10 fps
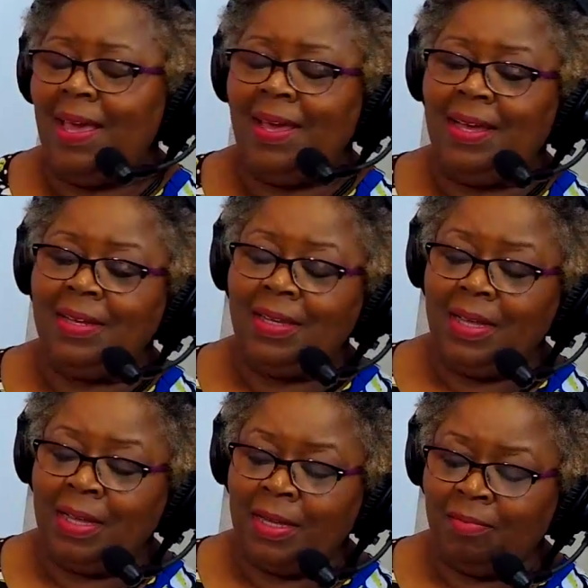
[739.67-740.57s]
And
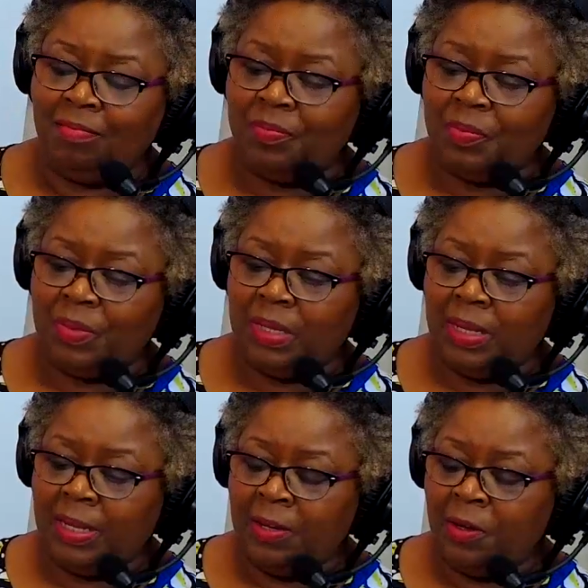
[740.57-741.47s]

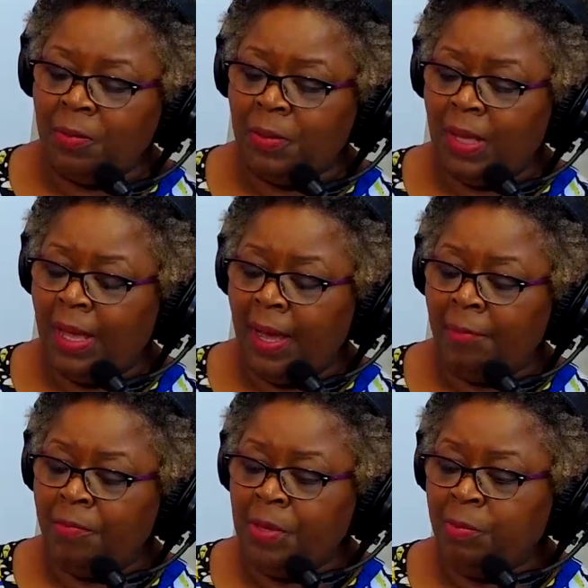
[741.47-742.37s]
you know,
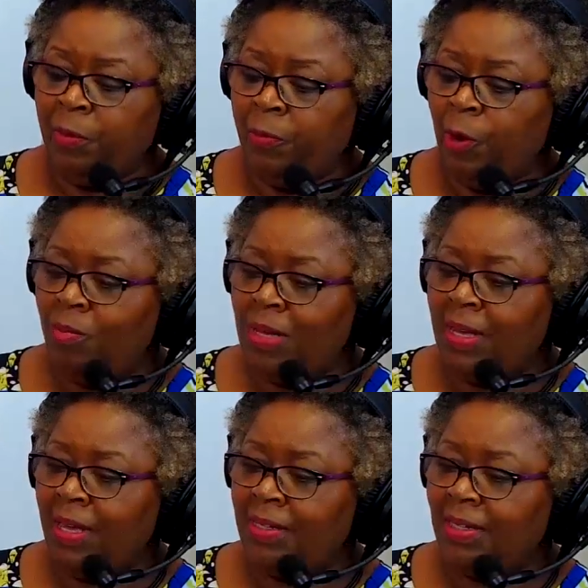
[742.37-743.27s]
I've been performing
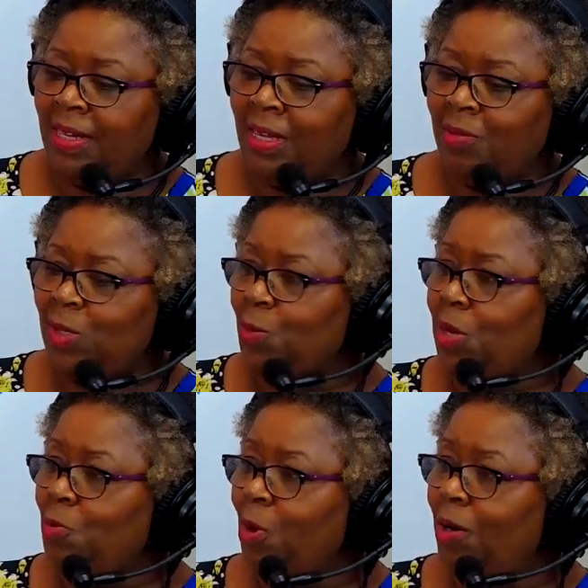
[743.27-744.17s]
at
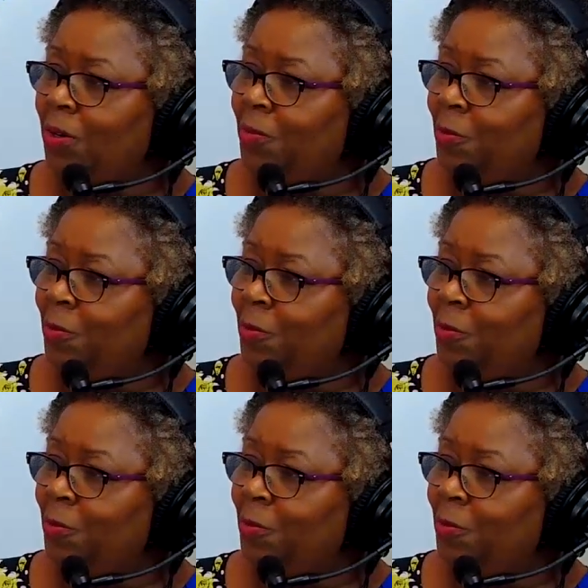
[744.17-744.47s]
Sweetwater